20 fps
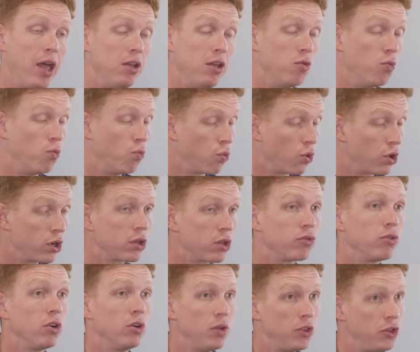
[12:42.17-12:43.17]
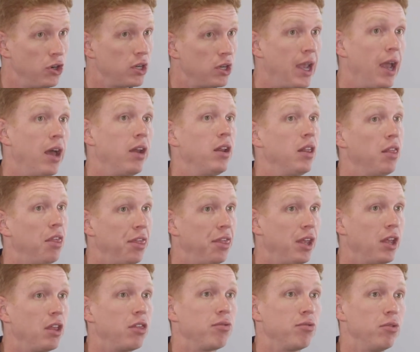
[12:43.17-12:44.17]
work through with your accountant and
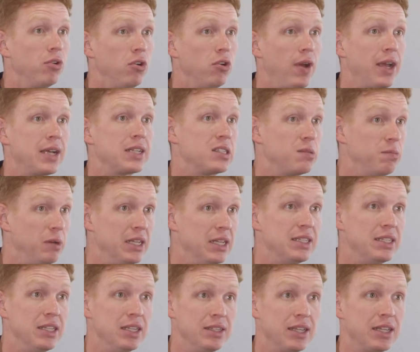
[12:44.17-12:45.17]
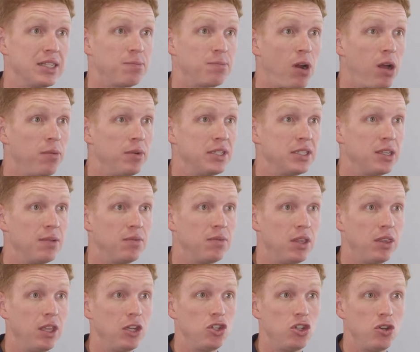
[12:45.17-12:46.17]
think through expenses. That's probably
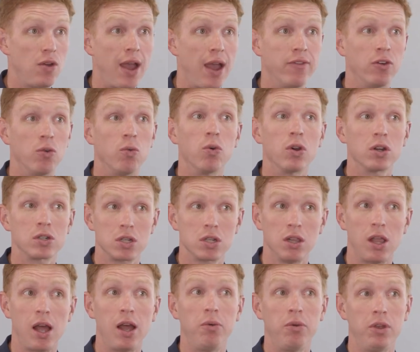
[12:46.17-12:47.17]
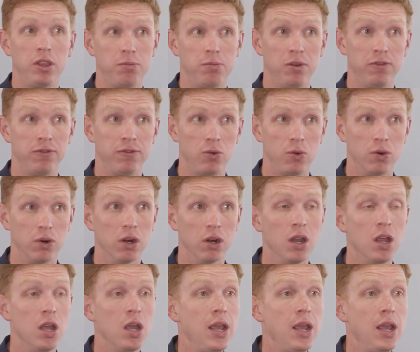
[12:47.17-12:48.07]
something that you haven't worked a lot with before.